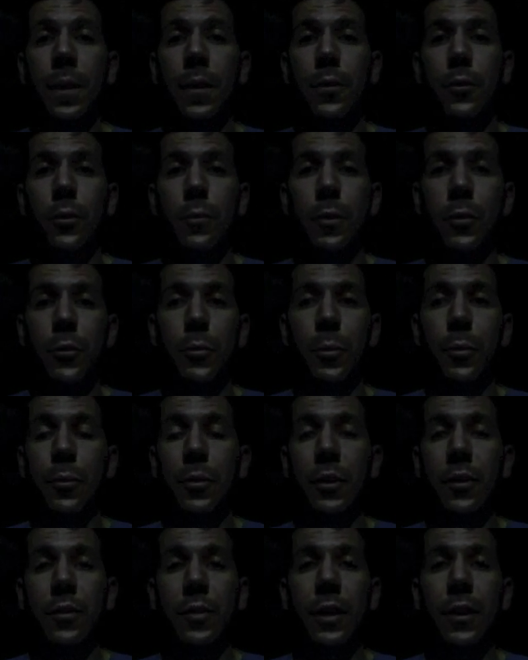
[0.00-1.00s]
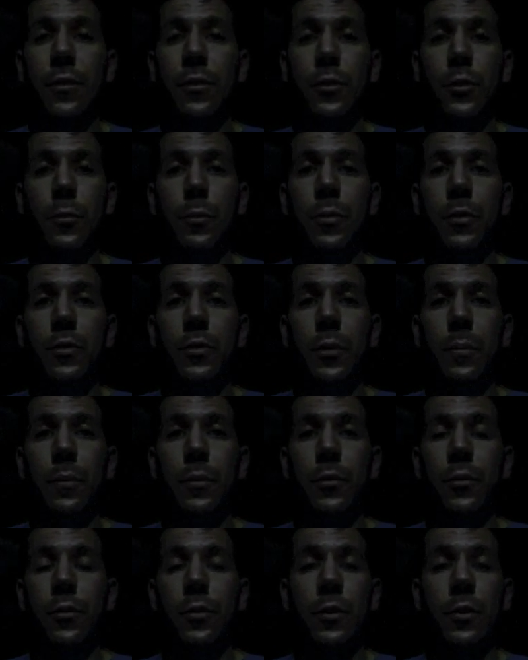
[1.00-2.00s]
to a bunch of people because they had still been
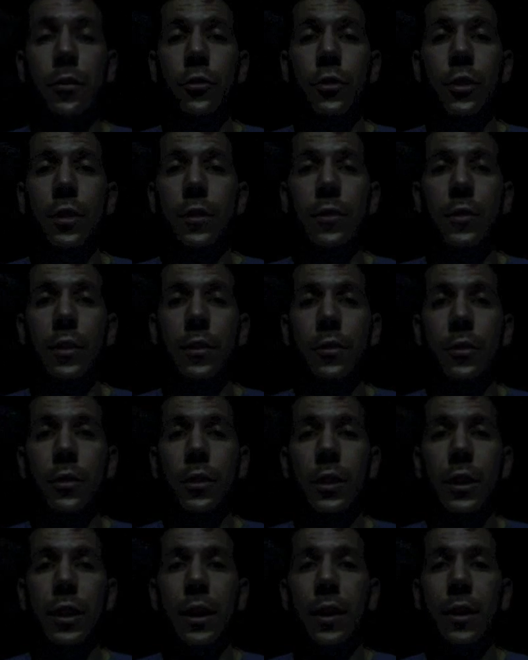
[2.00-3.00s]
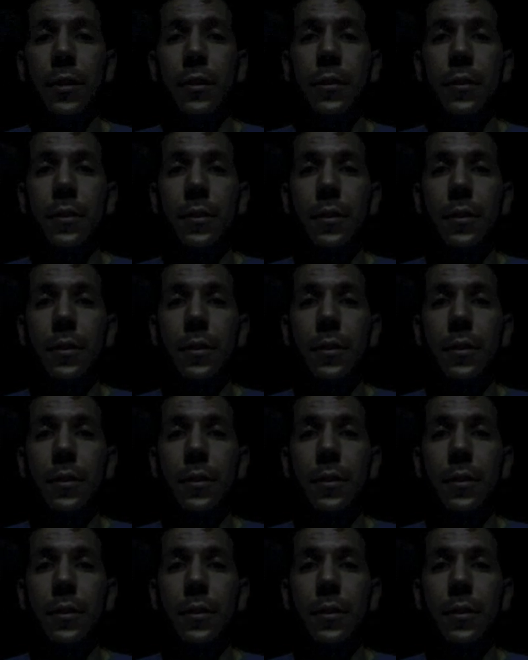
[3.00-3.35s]
sleeping just on sheets. That's all they had.